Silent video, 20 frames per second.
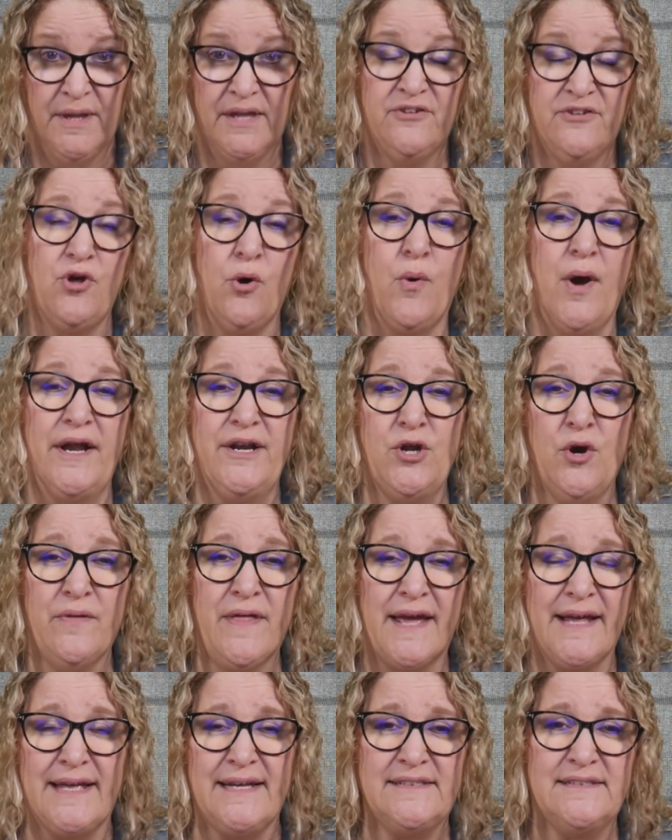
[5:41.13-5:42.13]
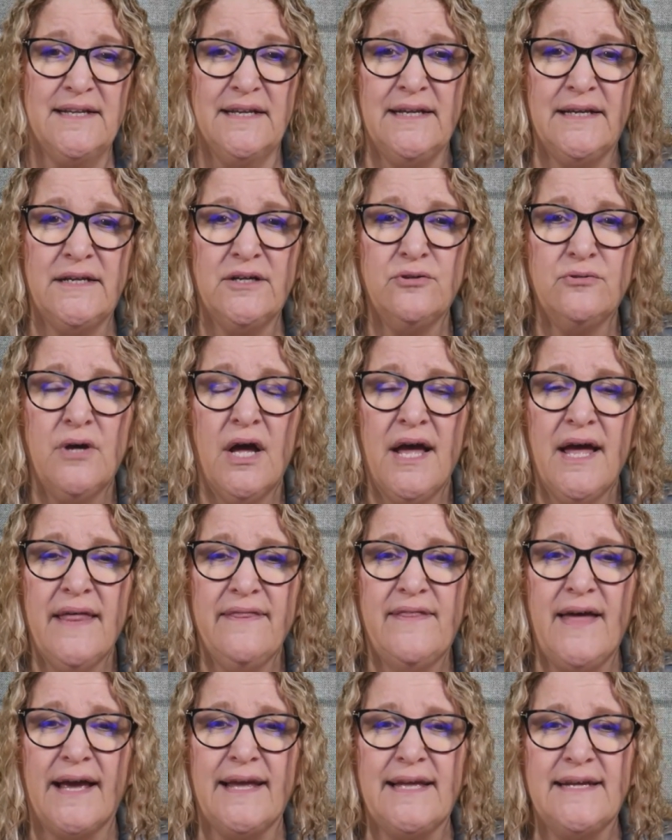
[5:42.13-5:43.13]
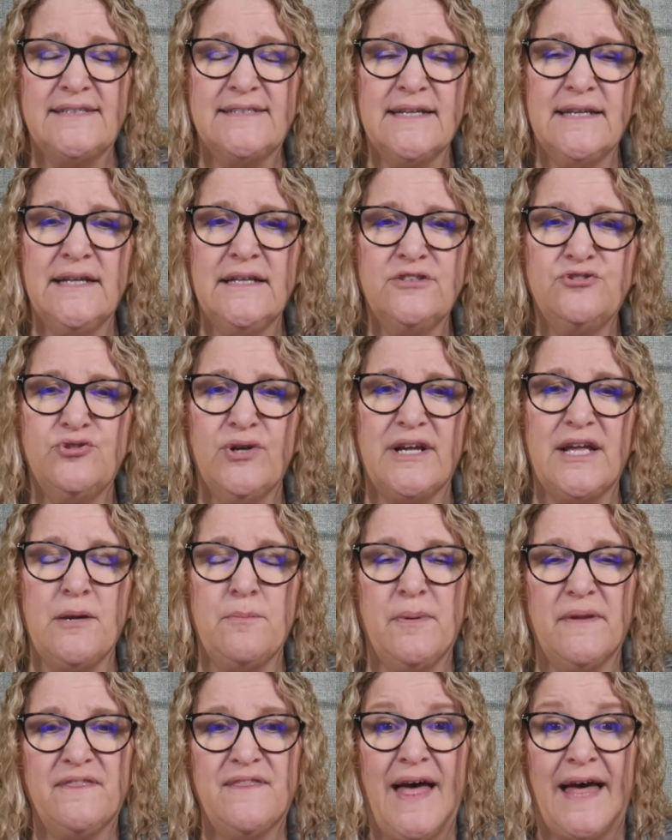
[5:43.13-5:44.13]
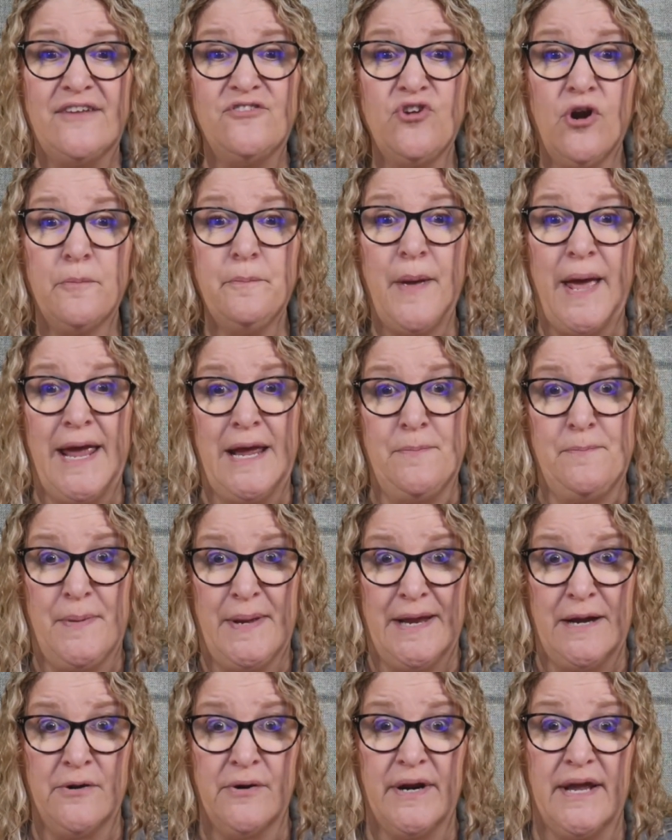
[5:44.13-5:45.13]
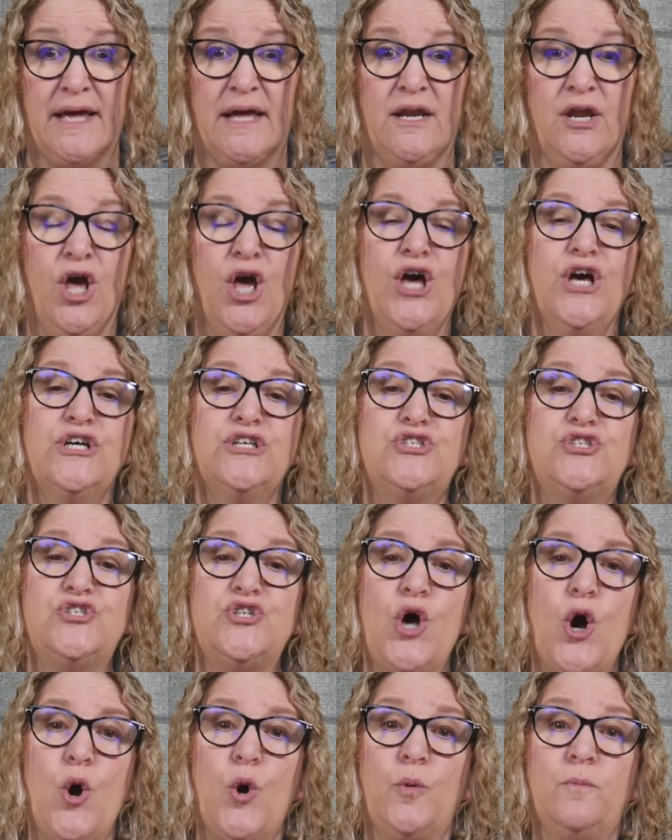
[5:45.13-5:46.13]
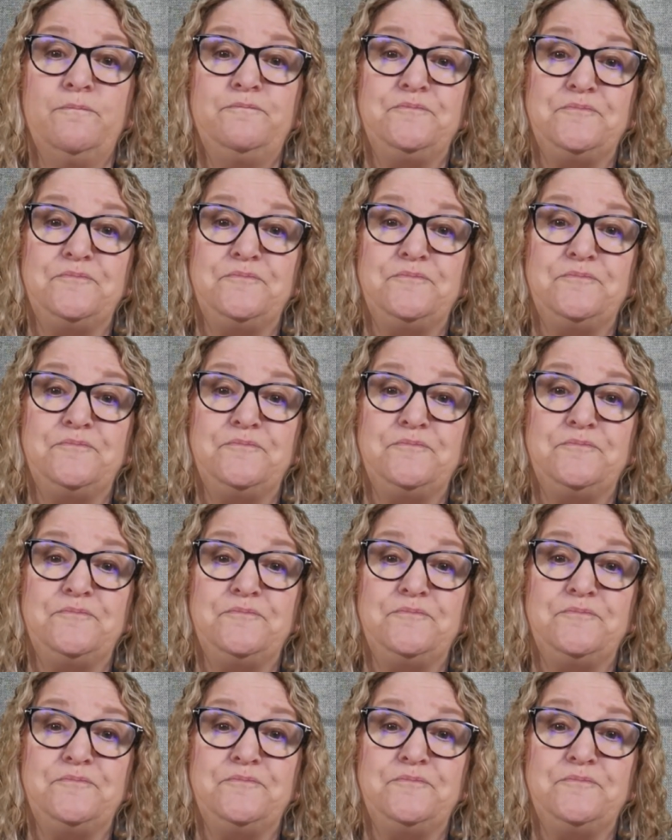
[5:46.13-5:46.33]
So I know that gets a little tricky, but that's our pay period. So